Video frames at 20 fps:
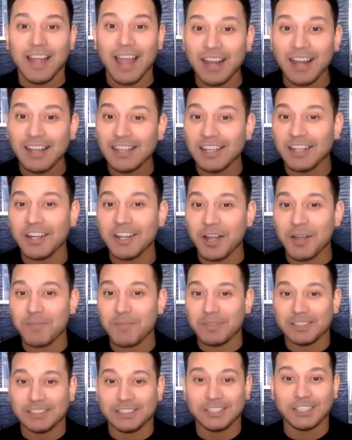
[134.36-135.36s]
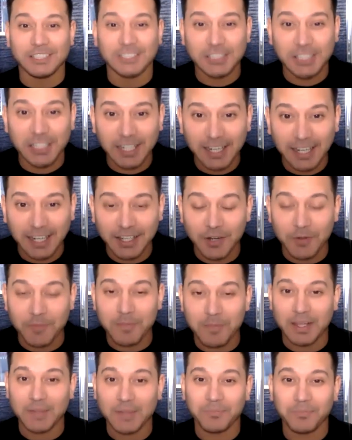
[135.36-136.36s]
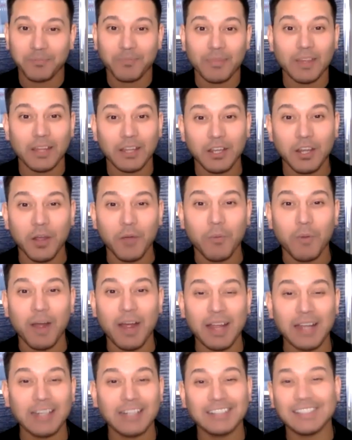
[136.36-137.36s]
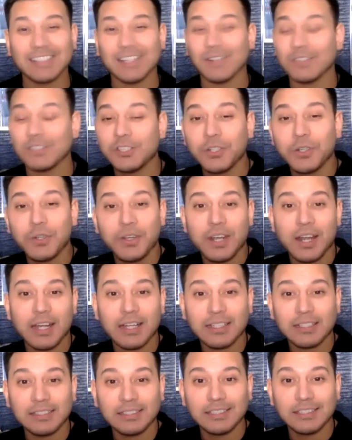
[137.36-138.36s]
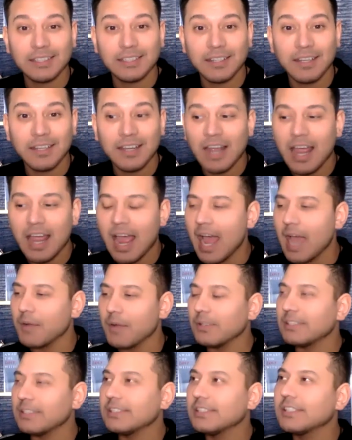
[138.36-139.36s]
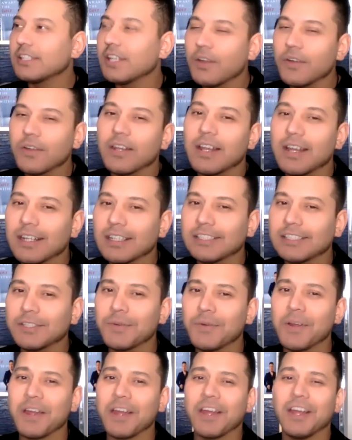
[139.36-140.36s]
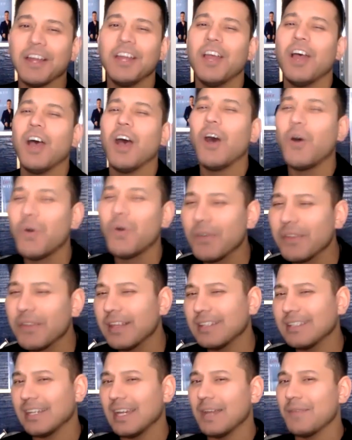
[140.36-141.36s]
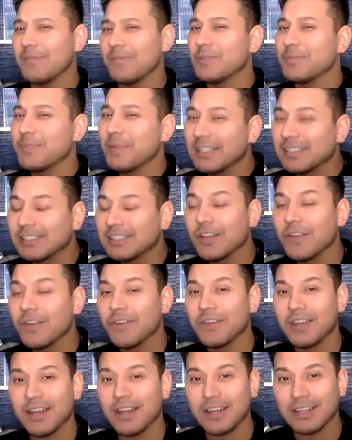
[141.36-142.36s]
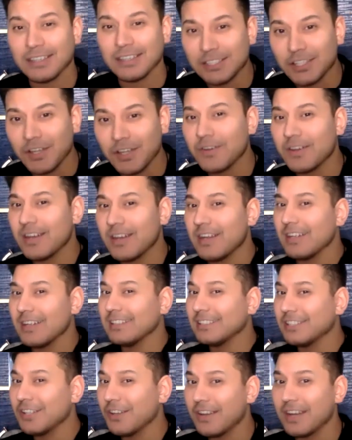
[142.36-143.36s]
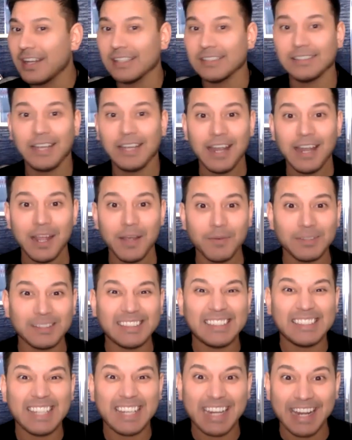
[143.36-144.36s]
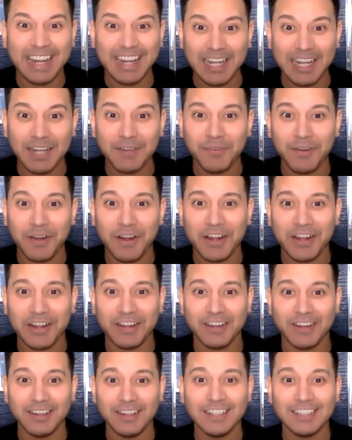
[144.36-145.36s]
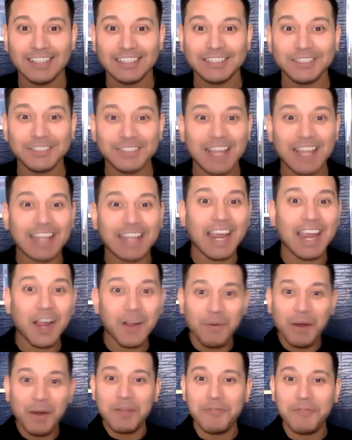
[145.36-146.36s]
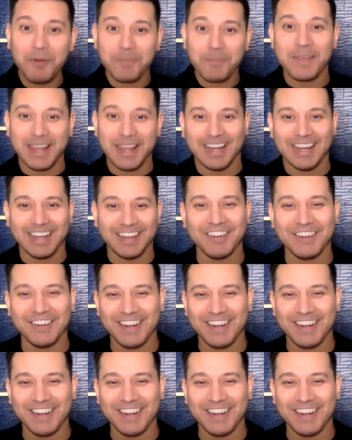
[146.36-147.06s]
Ended up, she cheated on me. You know why? Because I was too nice. I was so nice to her all the time. I was being so nice, so nice, so nice. It was sickening for her. She was like, get away from me.